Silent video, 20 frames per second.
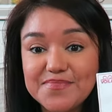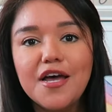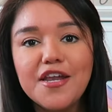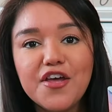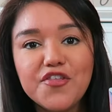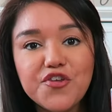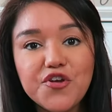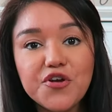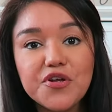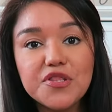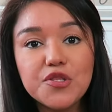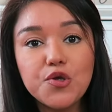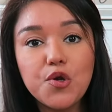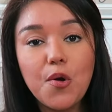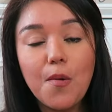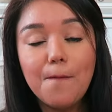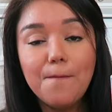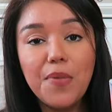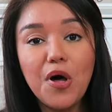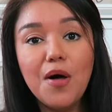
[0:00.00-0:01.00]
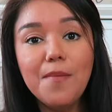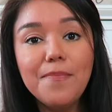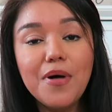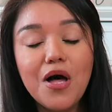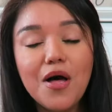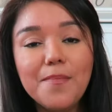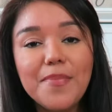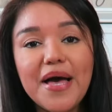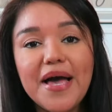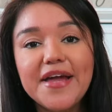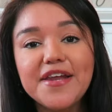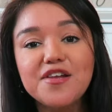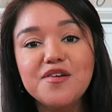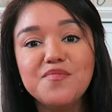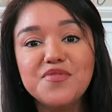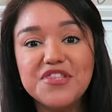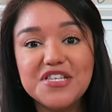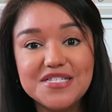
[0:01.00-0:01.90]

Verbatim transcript: Another little bomb pop item.